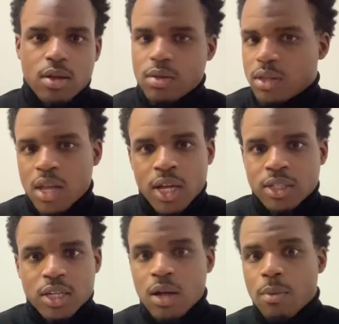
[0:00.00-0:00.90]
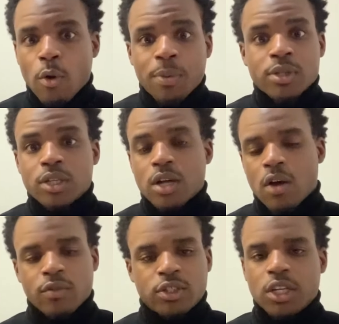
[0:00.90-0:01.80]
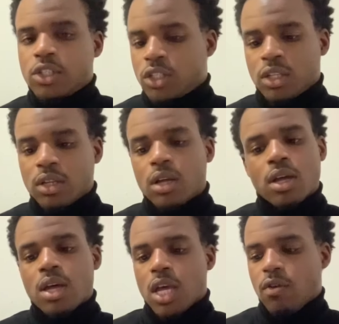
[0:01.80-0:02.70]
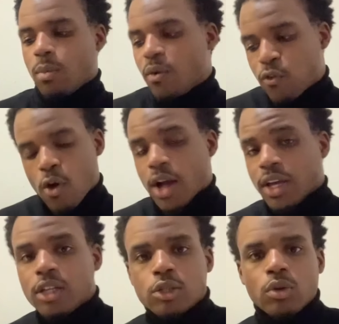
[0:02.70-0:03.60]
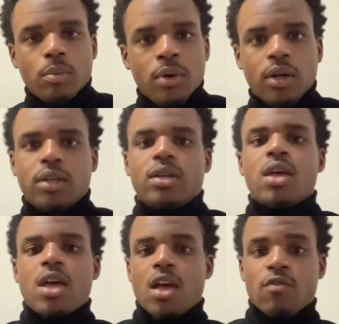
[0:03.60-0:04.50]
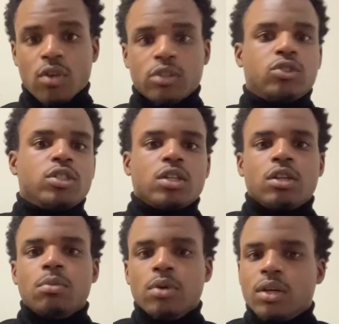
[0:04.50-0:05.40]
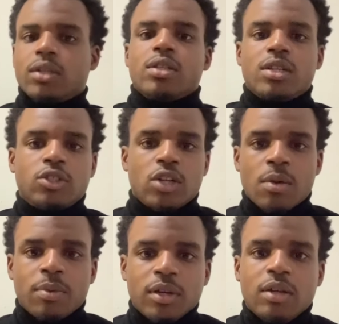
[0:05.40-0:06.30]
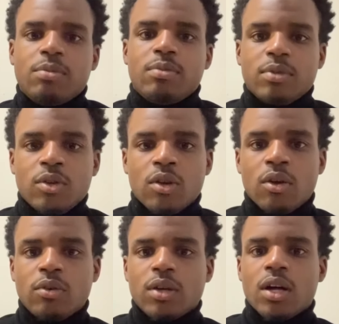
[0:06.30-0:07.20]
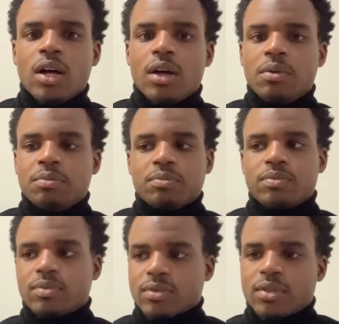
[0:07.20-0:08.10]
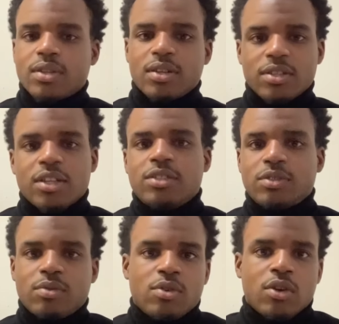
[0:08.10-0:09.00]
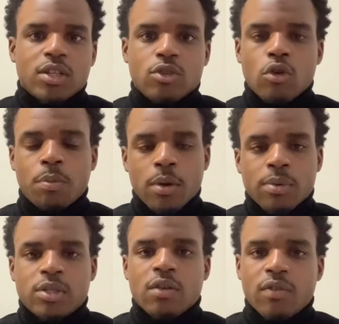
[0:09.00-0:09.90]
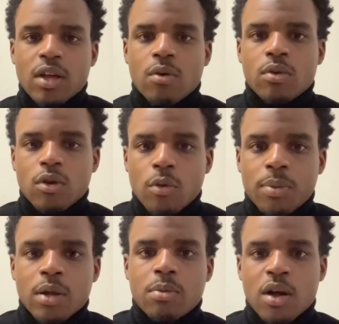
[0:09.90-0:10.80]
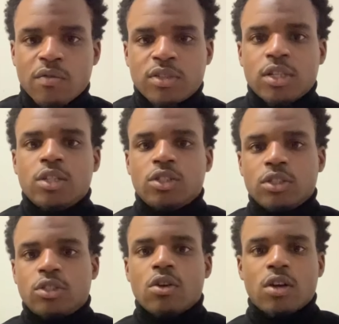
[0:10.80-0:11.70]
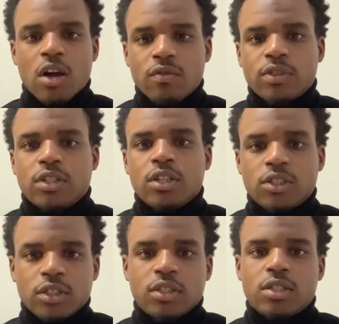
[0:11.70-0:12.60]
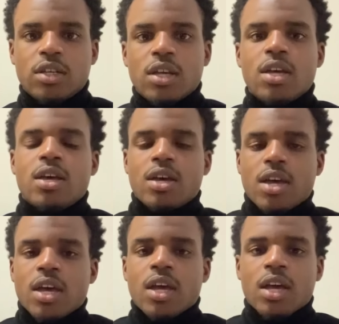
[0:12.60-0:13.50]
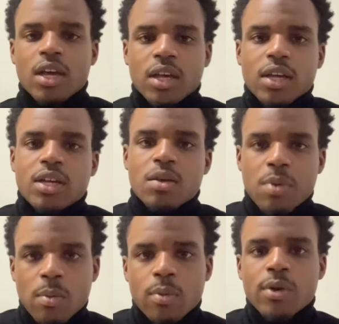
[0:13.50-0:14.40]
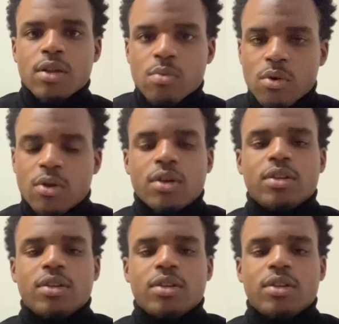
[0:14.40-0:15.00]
I said, I'm open to the conversation even before I get to a book. If you're interested in a book, let's chop it up, because that's, that's the whole purpose of it. I want to open up conversations, start conversations, and get people reading more.